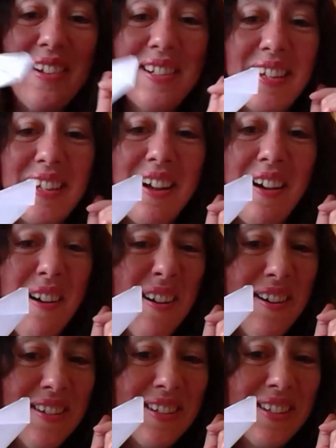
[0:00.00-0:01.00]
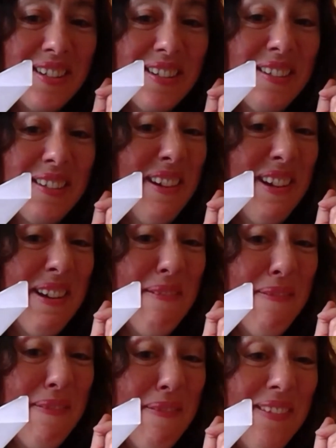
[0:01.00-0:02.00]
looks like a heart, kind of.
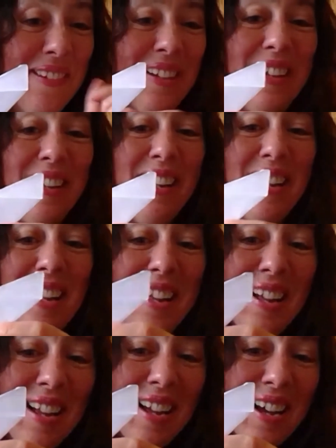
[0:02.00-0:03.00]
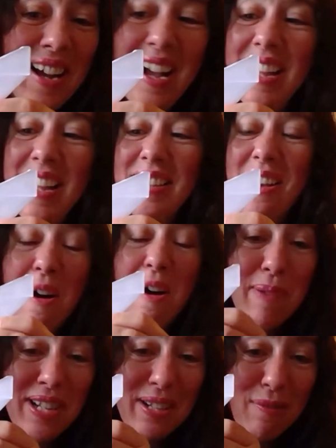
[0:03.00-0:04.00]
And our
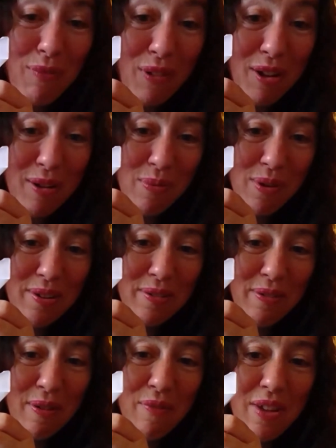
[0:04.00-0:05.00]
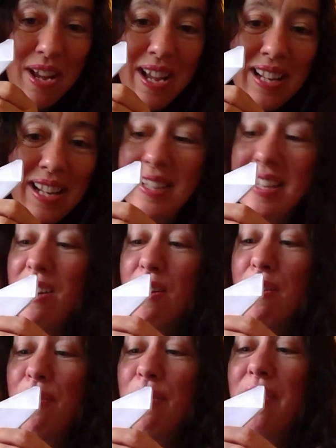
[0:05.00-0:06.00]
butterfly will reveal
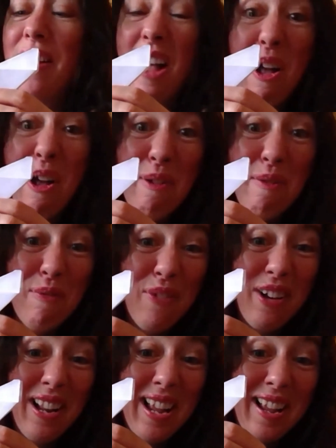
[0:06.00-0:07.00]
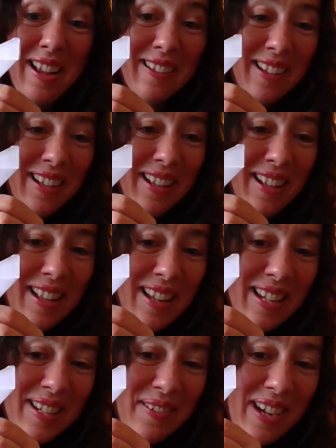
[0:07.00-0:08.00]
itself, hopefully.
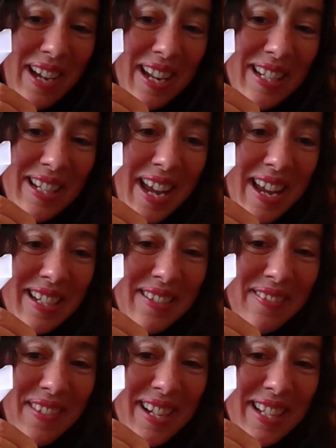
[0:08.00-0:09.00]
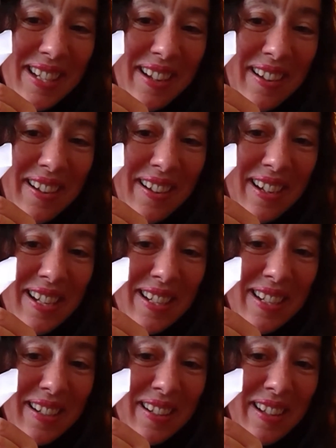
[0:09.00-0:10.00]
So we're going to take just one side
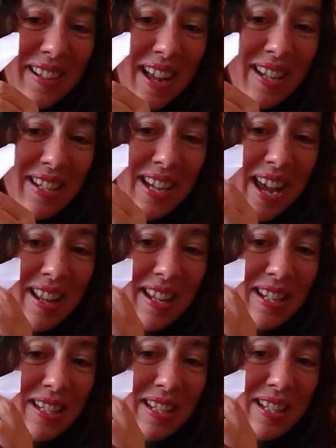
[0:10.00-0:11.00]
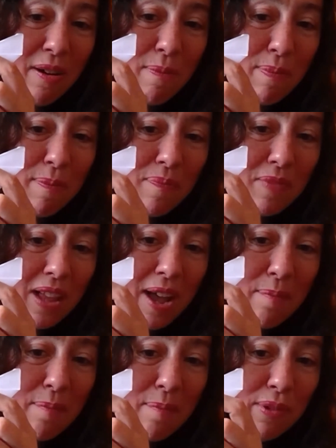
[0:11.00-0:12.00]
and take this top
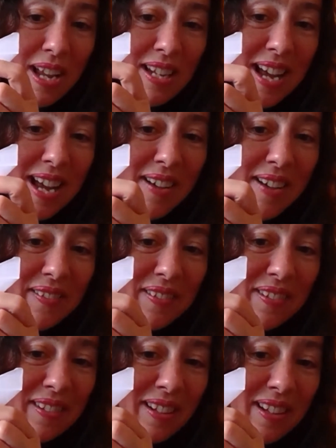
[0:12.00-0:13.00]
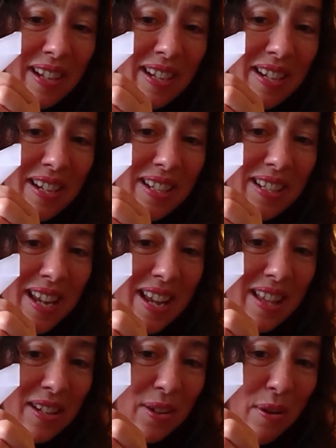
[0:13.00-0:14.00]
and bring it down. Can you see
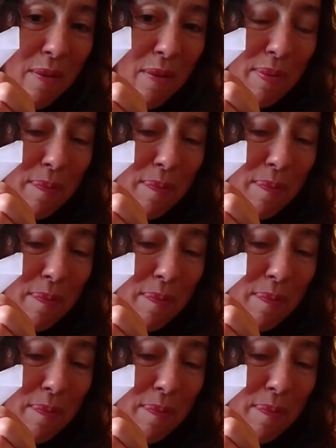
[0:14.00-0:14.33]
the top